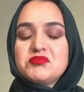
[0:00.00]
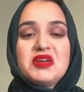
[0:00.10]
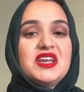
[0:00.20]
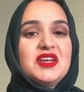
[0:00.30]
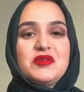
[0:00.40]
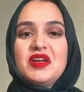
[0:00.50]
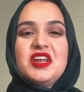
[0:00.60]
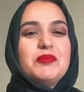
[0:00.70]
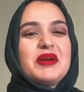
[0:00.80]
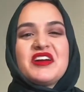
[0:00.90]

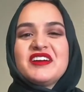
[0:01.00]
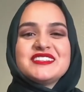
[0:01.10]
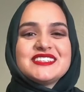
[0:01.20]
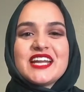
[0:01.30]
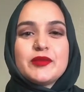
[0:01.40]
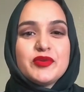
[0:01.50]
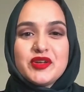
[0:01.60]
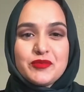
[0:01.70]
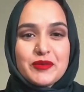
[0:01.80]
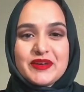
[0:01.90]
any barriers that I put
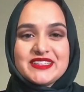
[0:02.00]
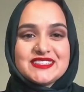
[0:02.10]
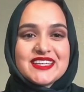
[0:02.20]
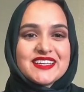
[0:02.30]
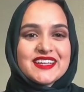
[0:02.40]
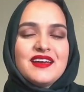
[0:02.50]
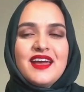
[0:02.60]
in my mindset.